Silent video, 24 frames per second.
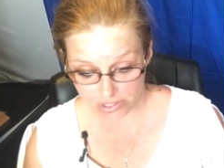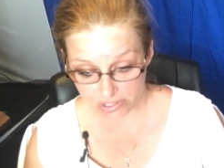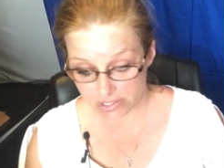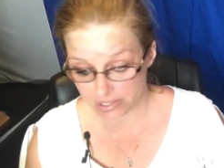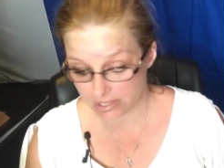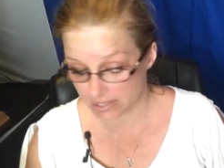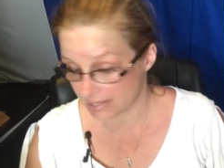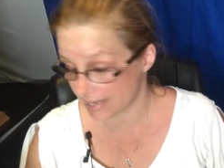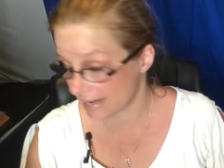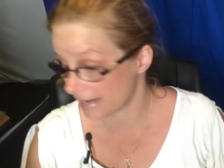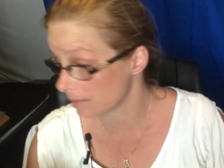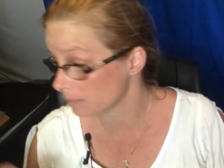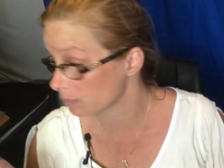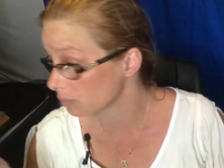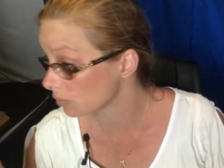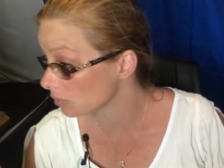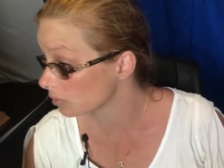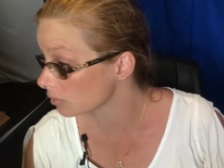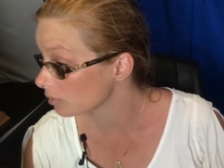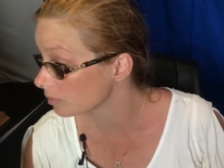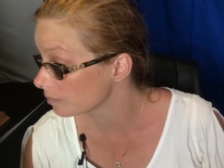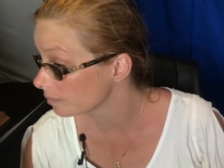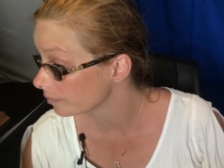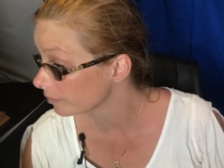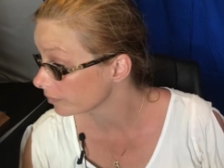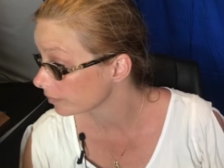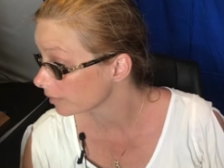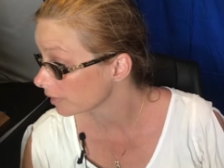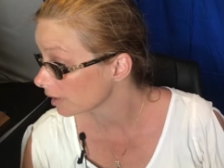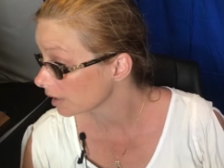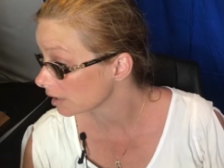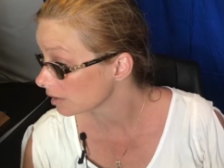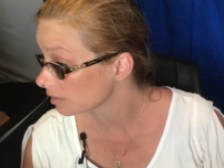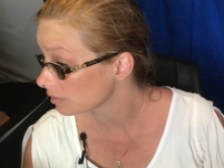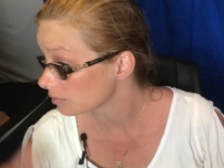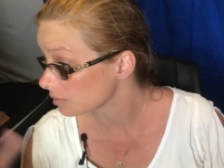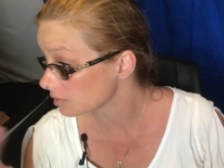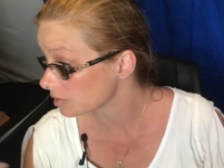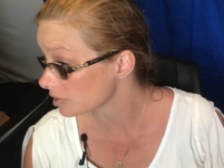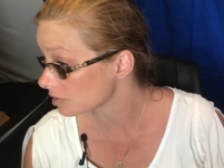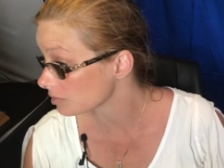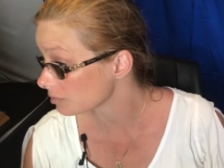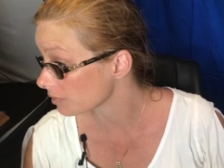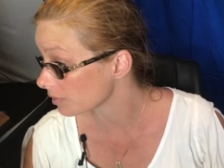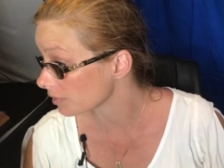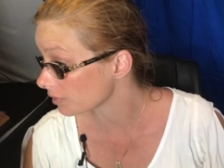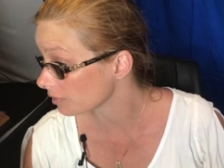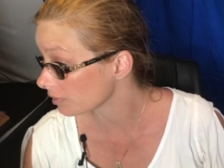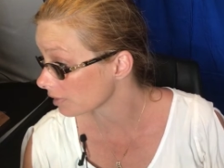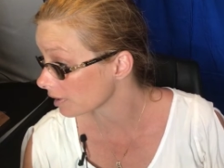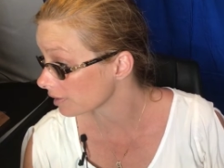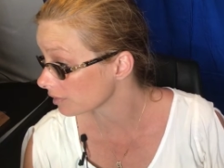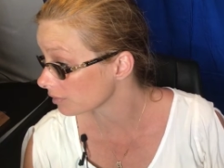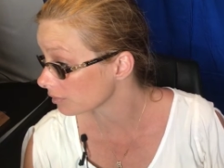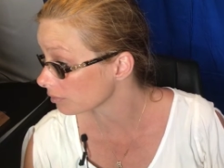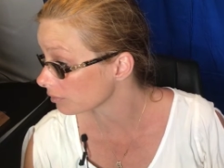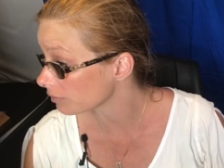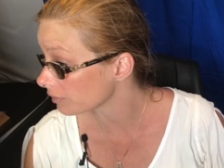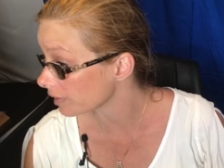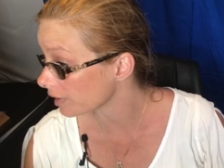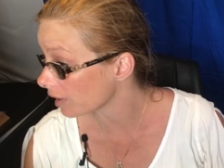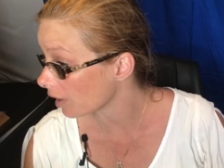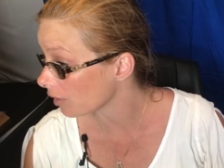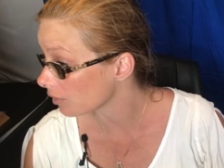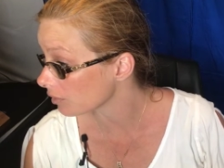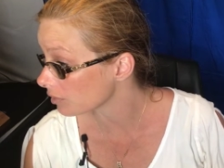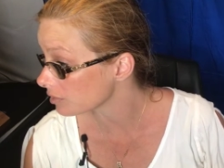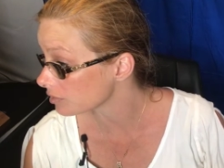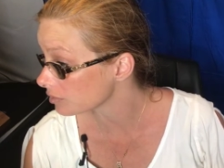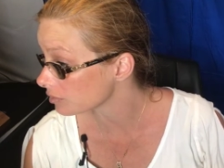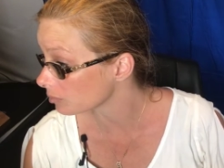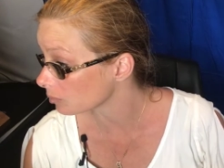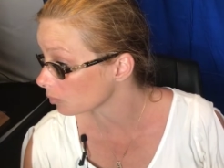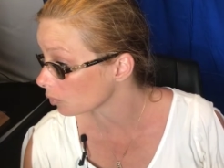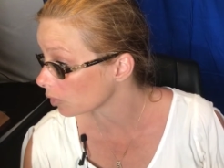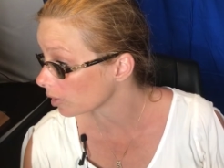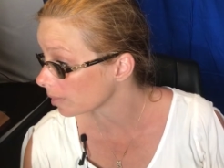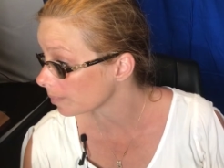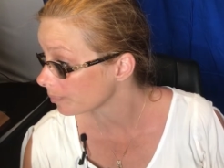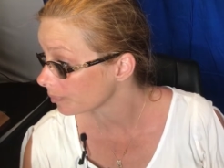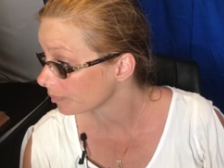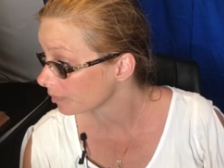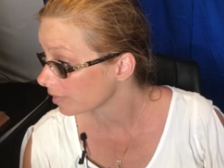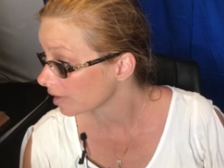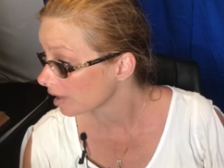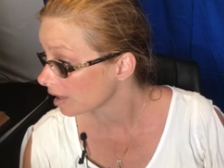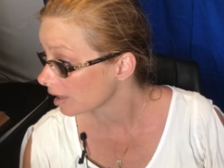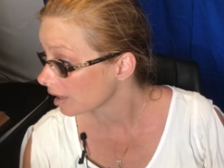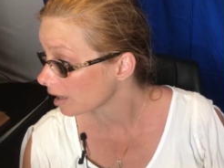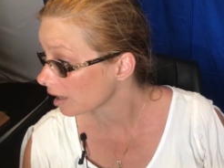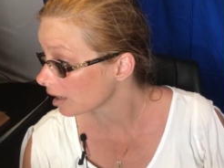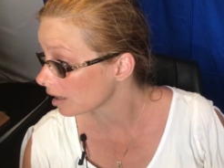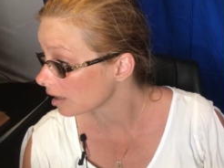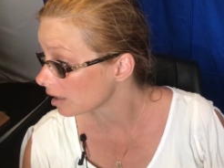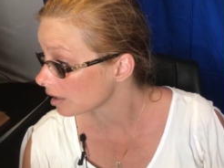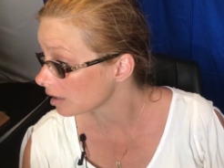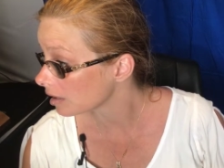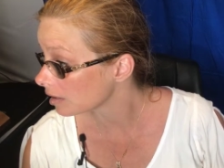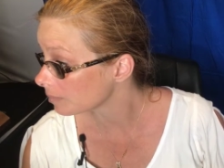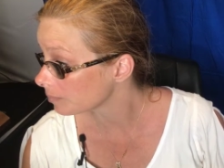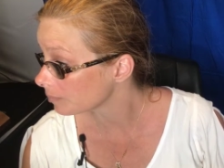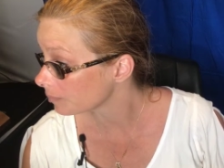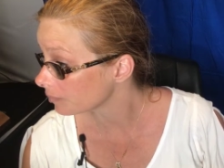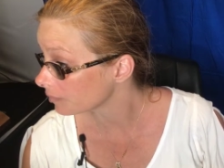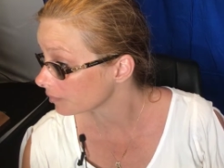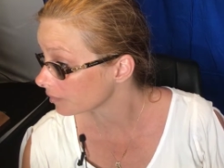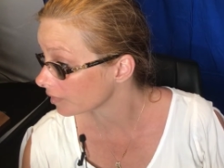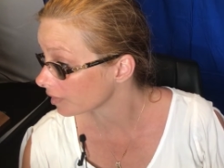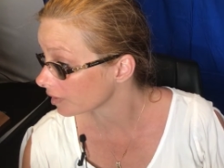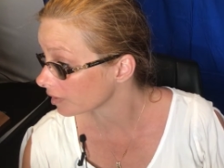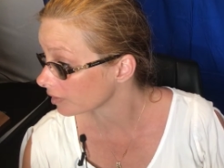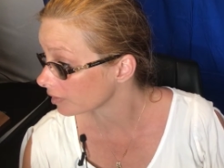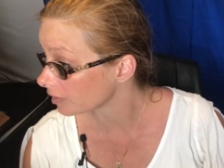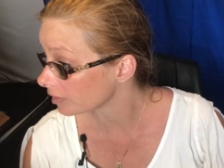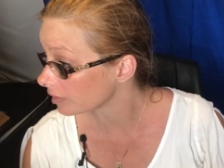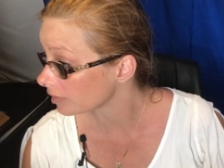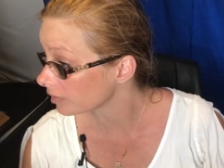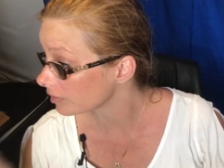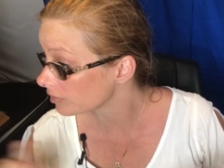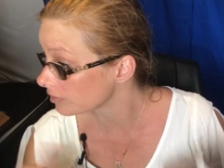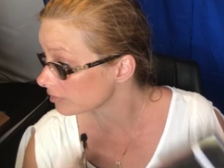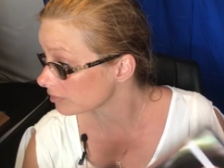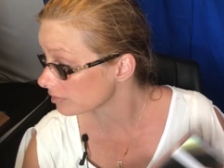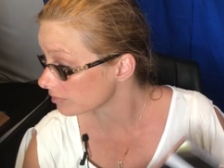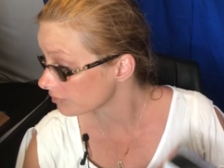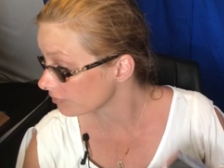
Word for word: you get a sample, which is worth like $3 or more. Um, then this